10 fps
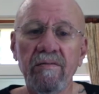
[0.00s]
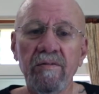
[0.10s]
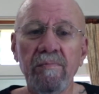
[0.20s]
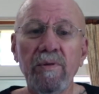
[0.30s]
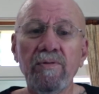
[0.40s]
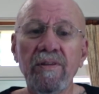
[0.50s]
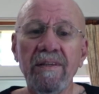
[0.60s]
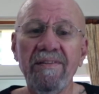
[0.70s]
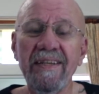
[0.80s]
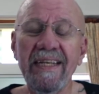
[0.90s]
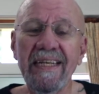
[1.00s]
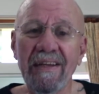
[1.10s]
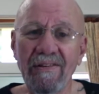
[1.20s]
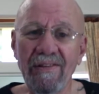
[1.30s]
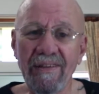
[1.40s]
most
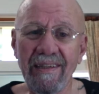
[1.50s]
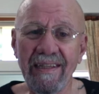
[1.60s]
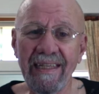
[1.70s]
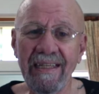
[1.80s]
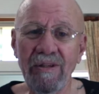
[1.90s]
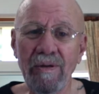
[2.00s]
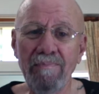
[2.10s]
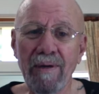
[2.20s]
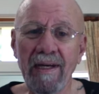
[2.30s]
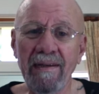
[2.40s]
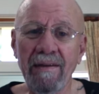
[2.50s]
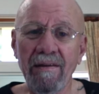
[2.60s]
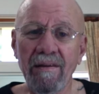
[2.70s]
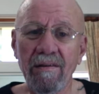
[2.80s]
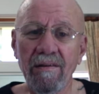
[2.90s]
insidious ego in my
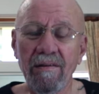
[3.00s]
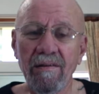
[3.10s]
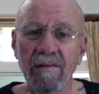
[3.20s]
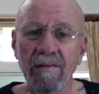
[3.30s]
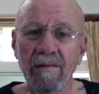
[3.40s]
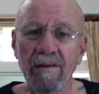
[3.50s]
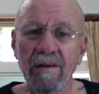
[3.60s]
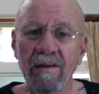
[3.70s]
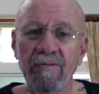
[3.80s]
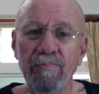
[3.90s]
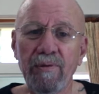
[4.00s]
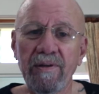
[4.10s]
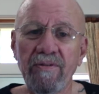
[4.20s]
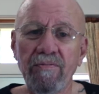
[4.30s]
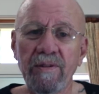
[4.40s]

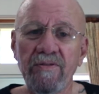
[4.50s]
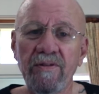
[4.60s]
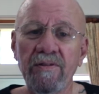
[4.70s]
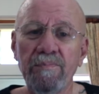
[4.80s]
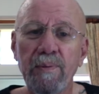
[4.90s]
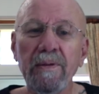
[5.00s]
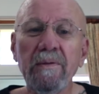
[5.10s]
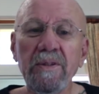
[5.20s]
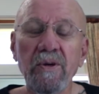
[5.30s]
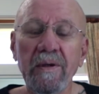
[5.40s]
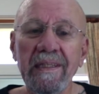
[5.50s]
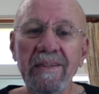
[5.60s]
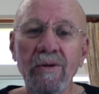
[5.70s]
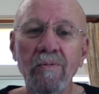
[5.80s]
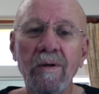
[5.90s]
experience was the spiritual
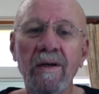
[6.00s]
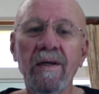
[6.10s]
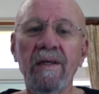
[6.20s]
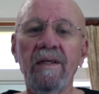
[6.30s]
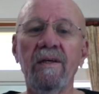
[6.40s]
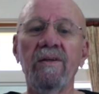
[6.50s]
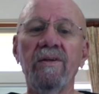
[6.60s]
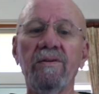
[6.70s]
ego, where you're